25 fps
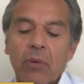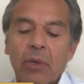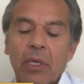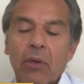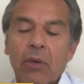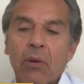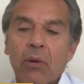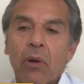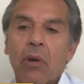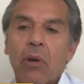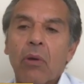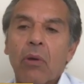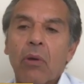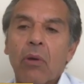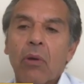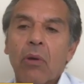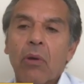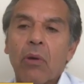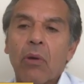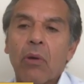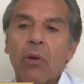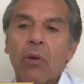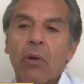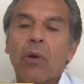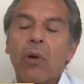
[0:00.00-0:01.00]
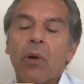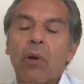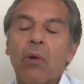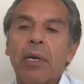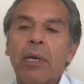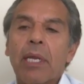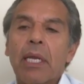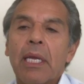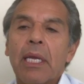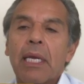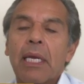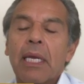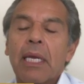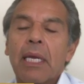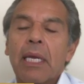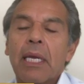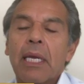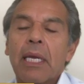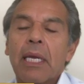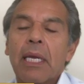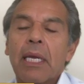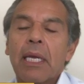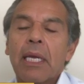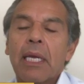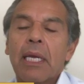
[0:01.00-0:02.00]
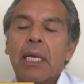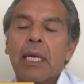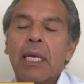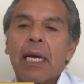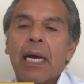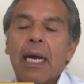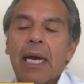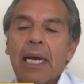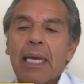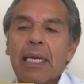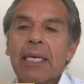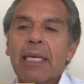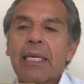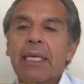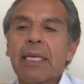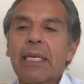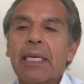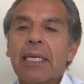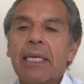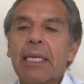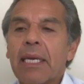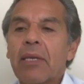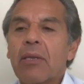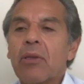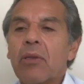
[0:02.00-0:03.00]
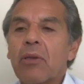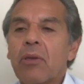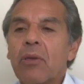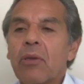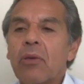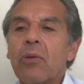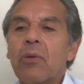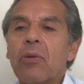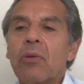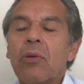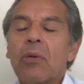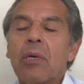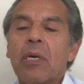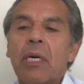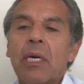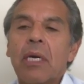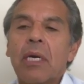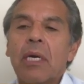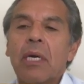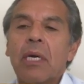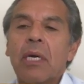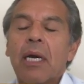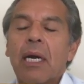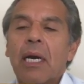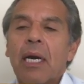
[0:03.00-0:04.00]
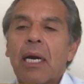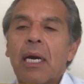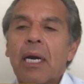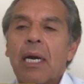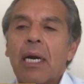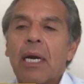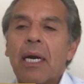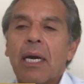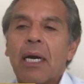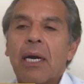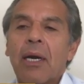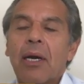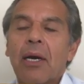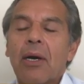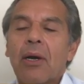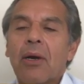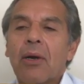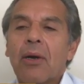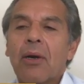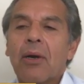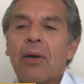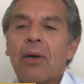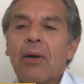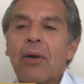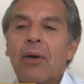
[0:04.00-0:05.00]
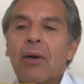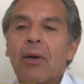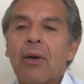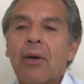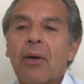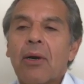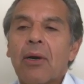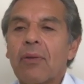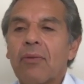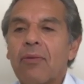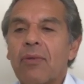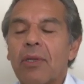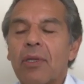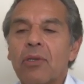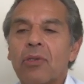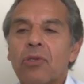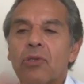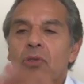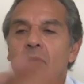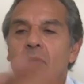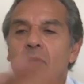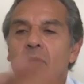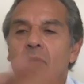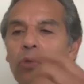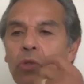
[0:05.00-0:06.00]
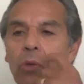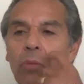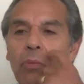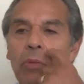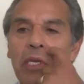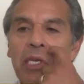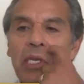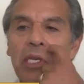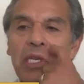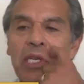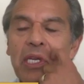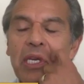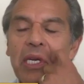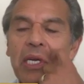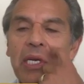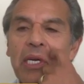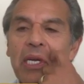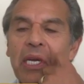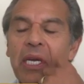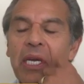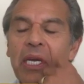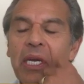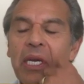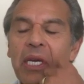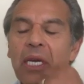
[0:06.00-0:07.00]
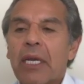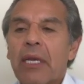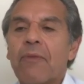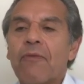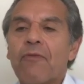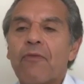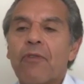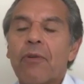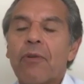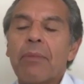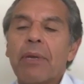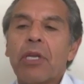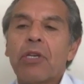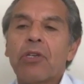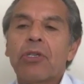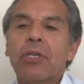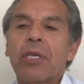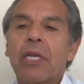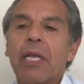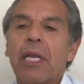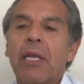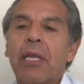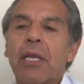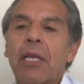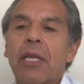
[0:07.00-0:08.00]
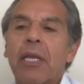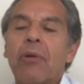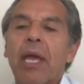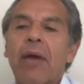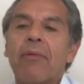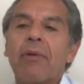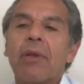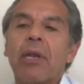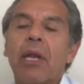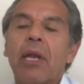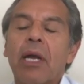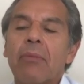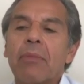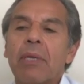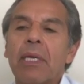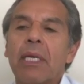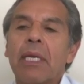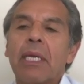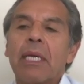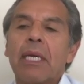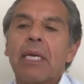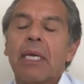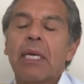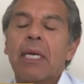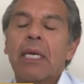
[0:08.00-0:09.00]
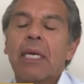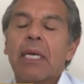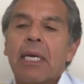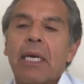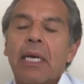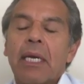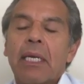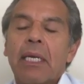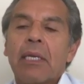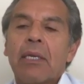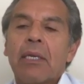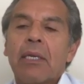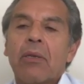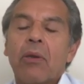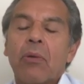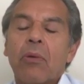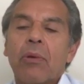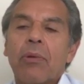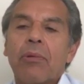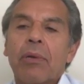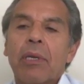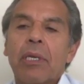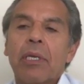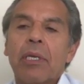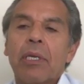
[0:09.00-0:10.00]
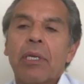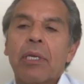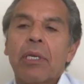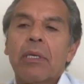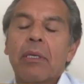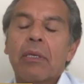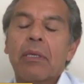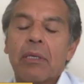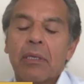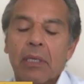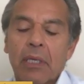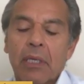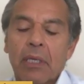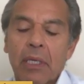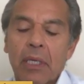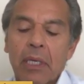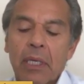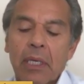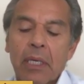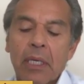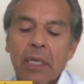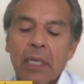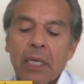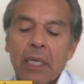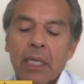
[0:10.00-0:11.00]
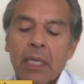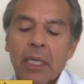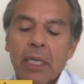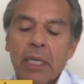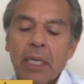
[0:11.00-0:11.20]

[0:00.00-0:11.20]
we grow and move forward. I can get you all of the social media information. I don't have it on me. I didn't know we were going to